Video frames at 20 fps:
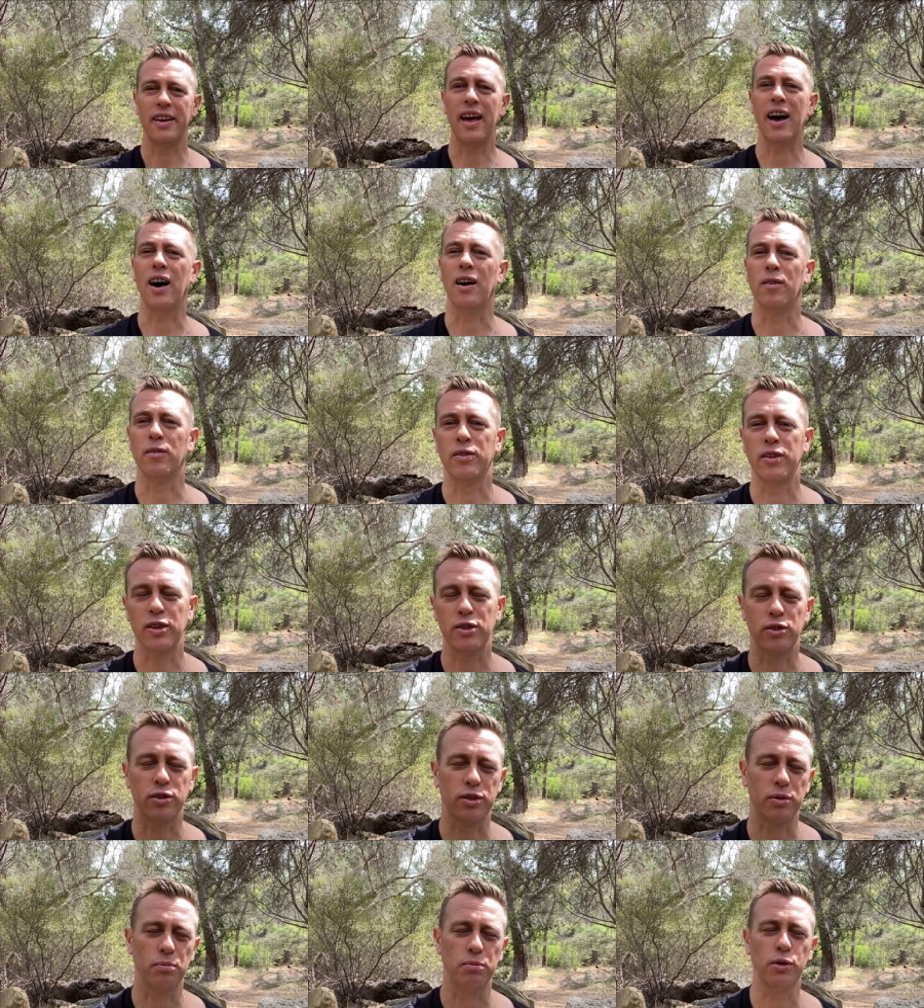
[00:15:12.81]
Now,
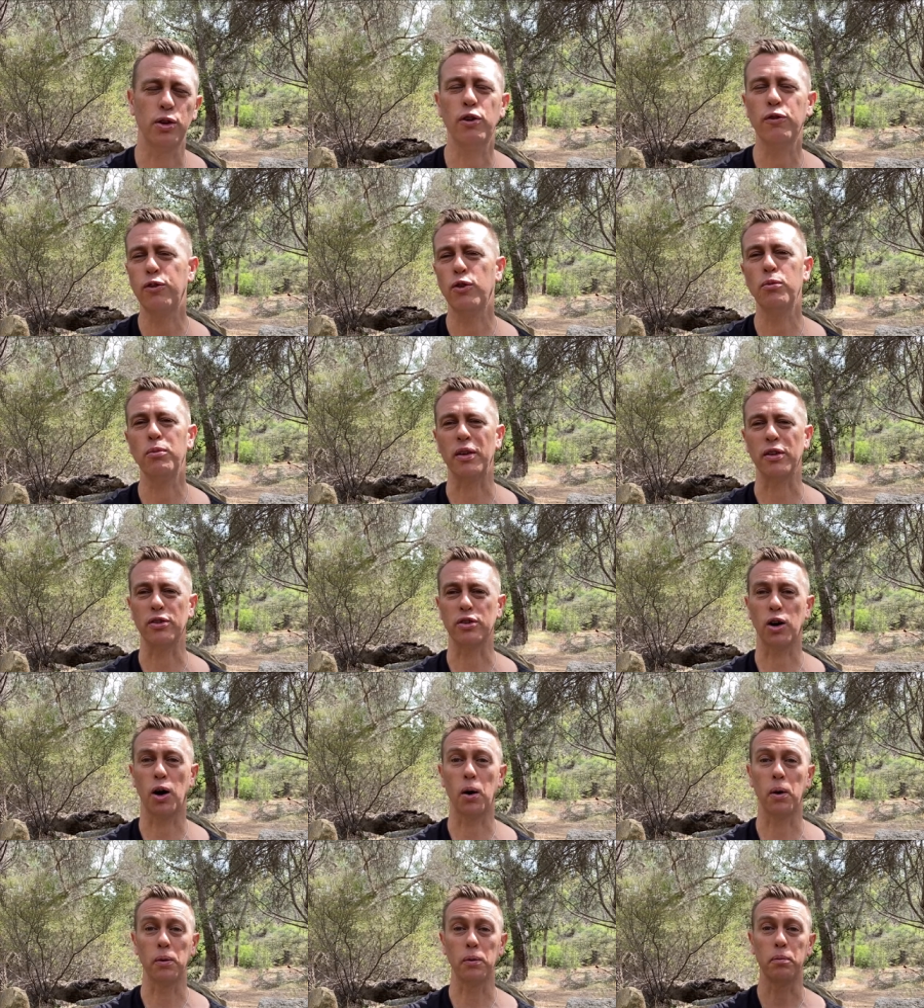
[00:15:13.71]
there's some beautiful
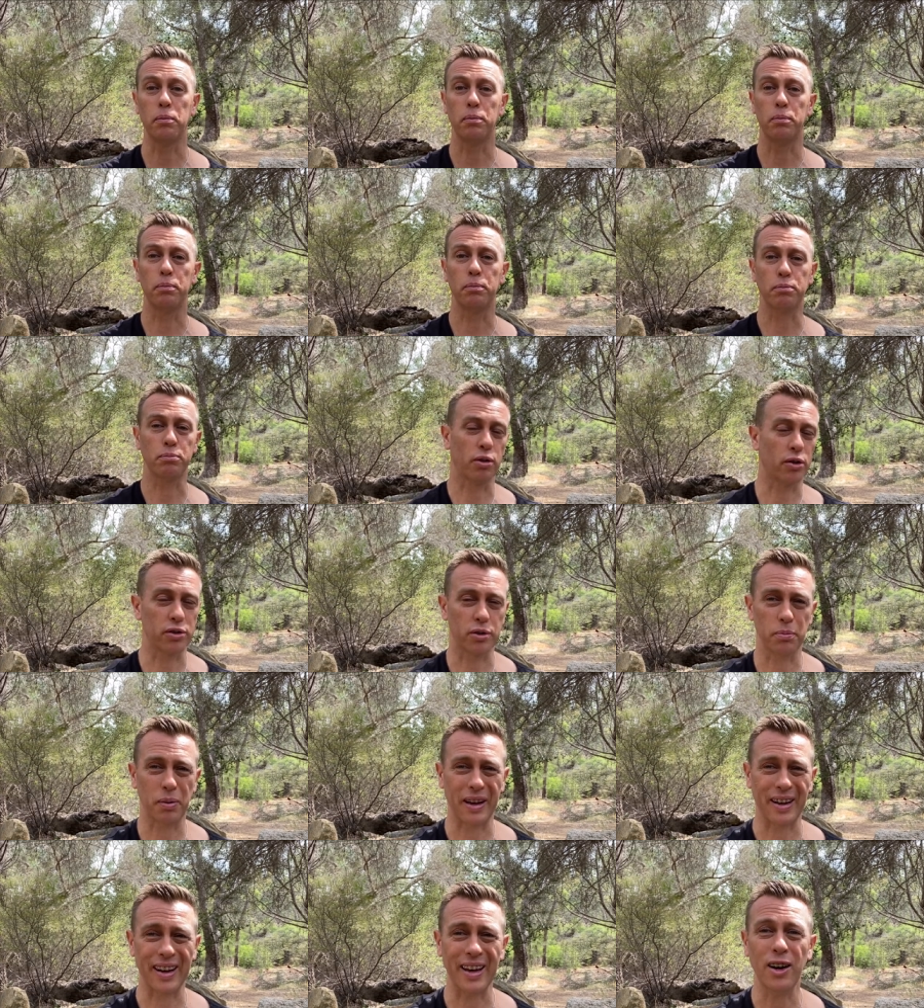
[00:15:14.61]
myths on
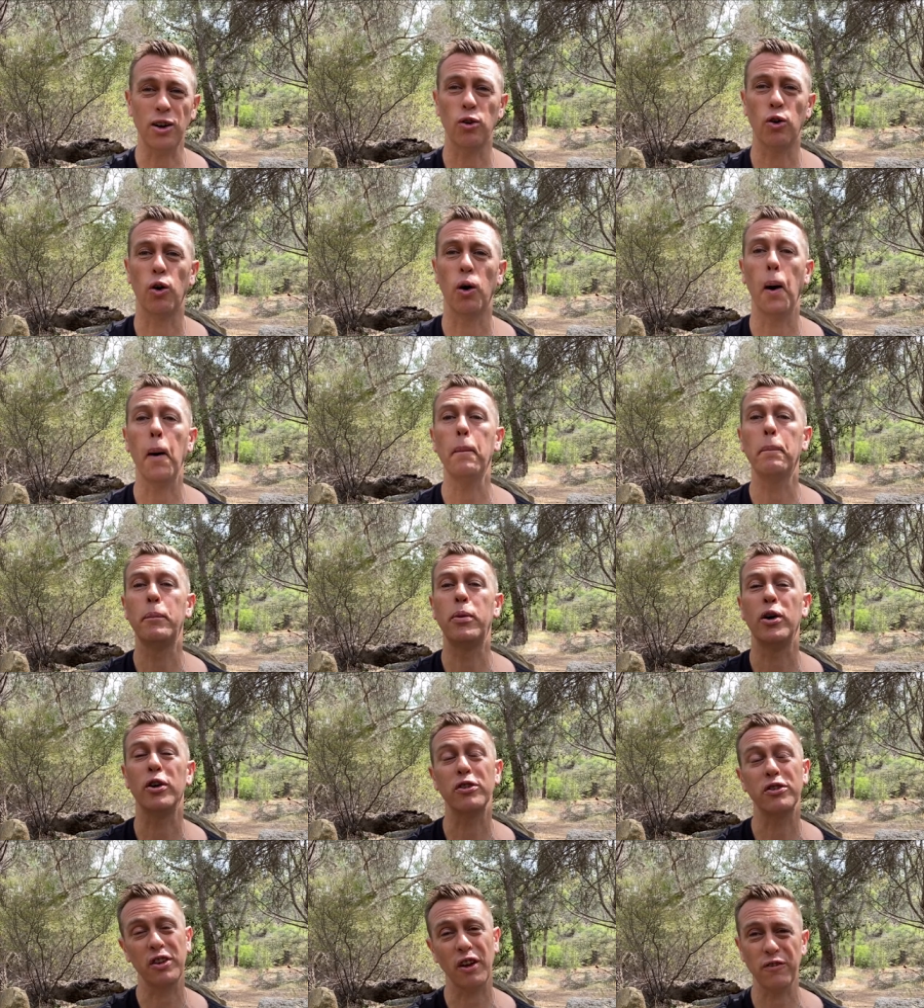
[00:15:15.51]
Proserpina, or
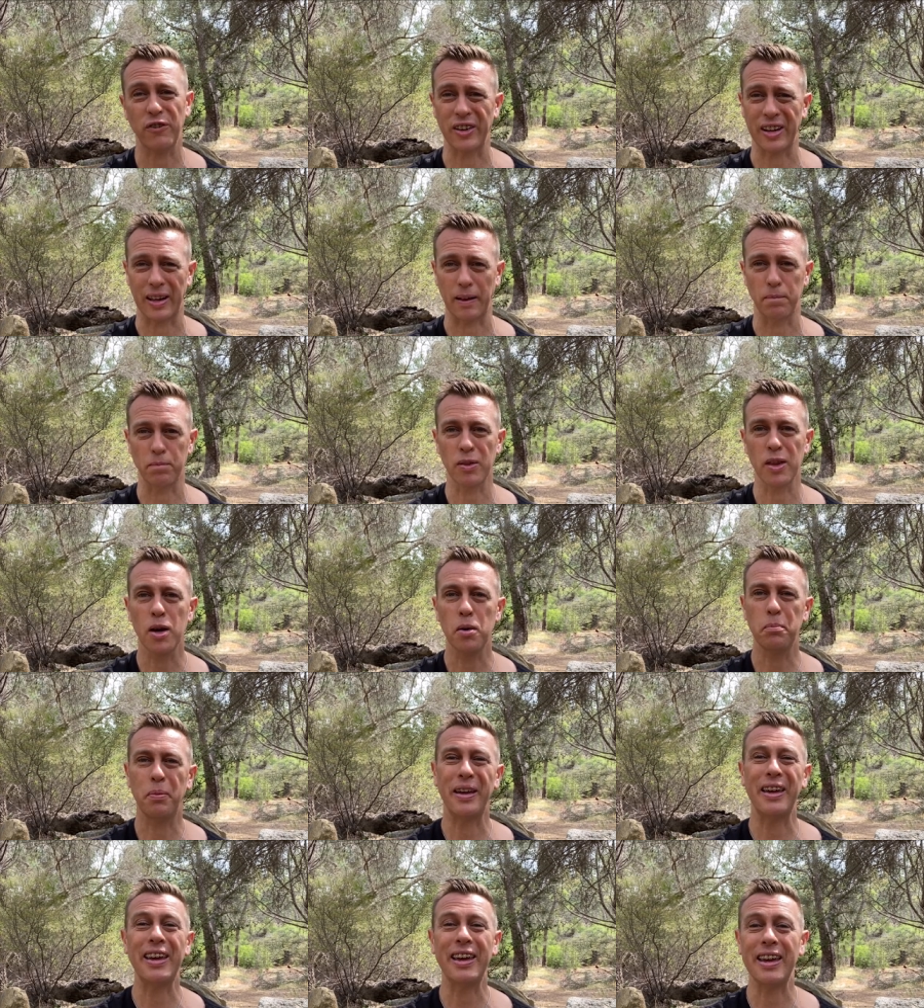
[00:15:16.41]
Persephone,
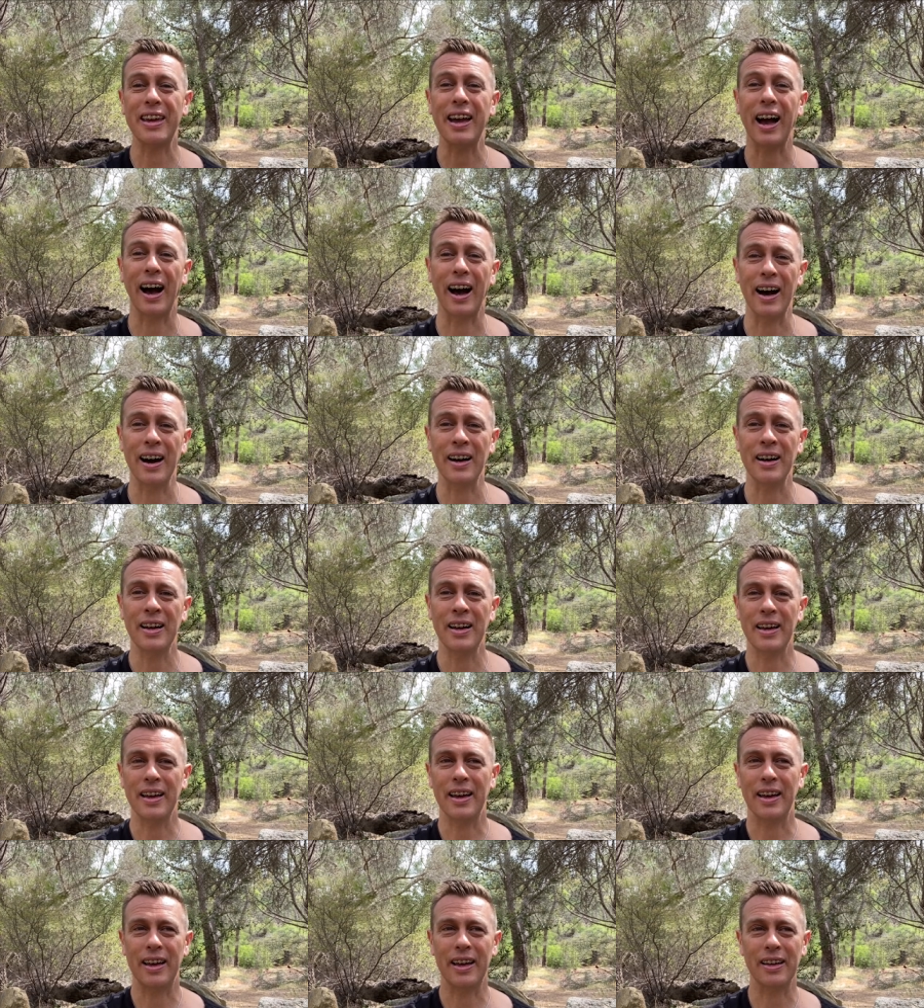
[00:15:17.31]

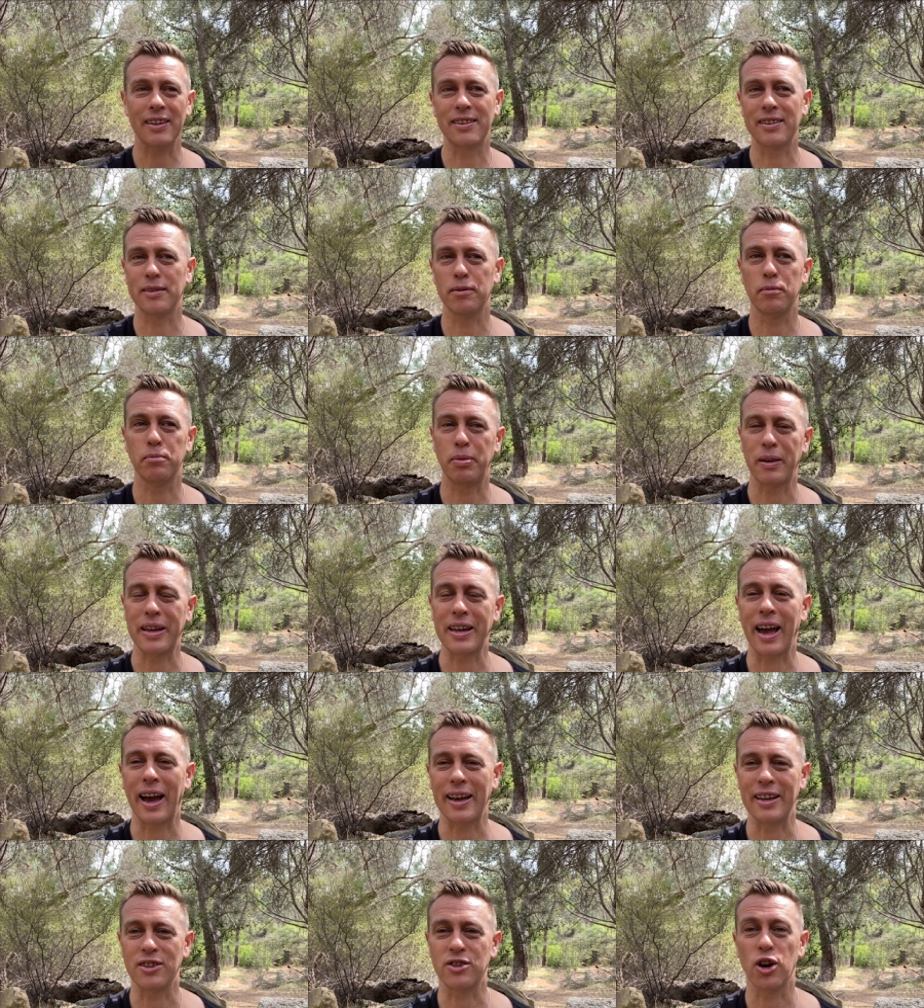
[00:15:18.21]

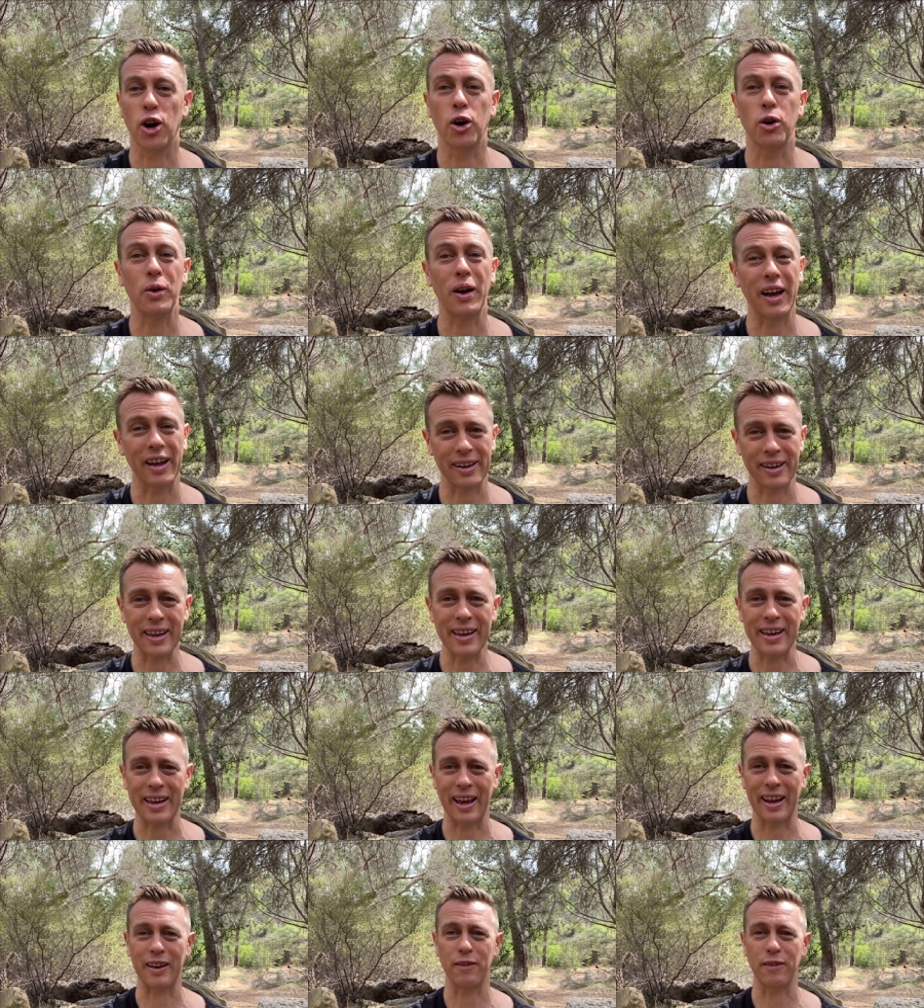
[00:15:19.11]
P-E-R-S-P-H-O-N-E.